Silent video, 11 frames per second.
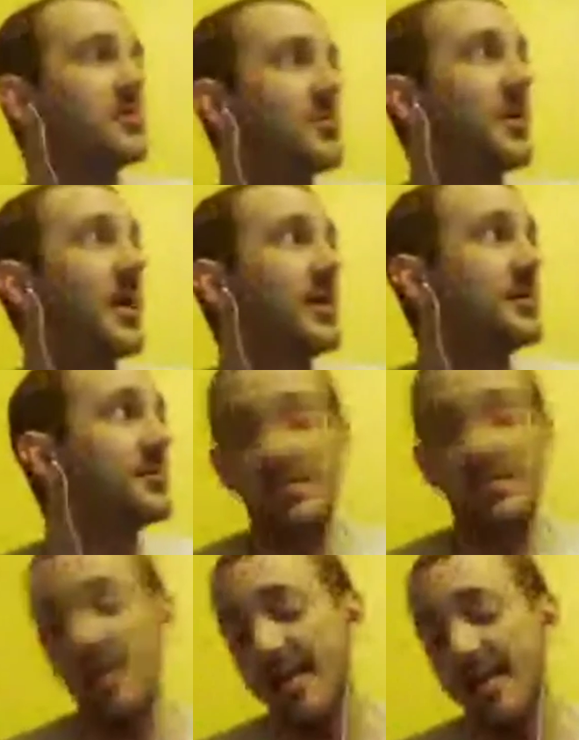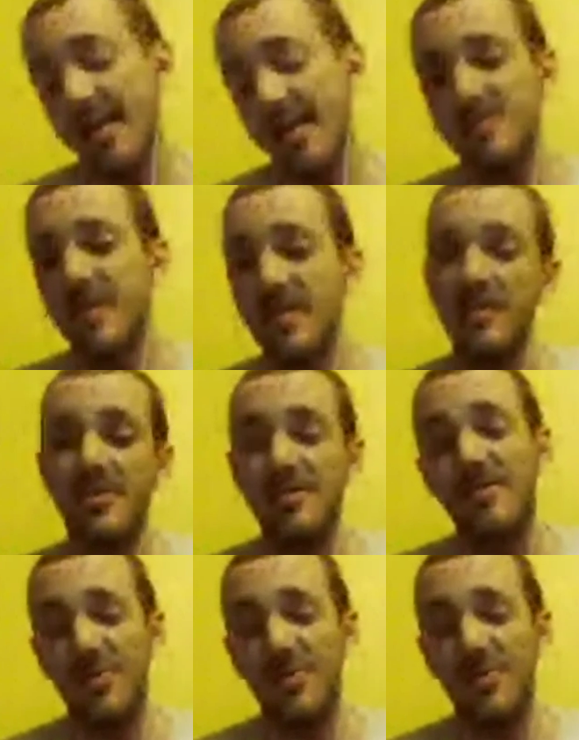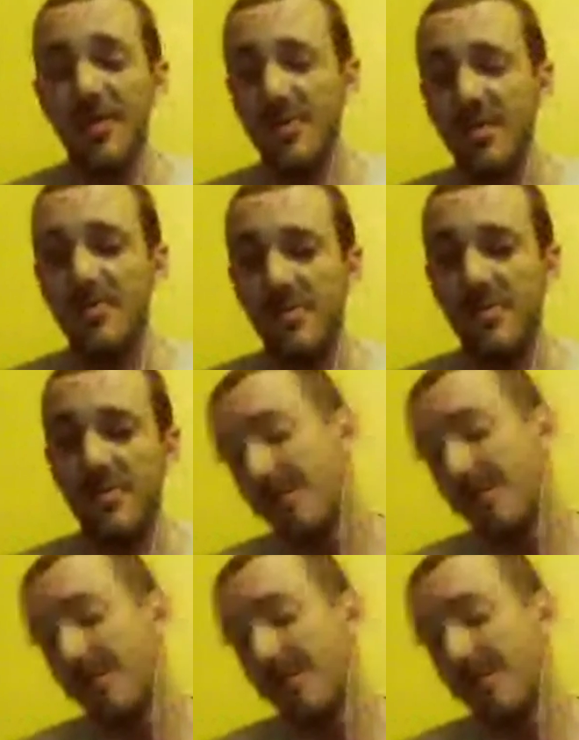So yes, I guess technically, if you had to think of it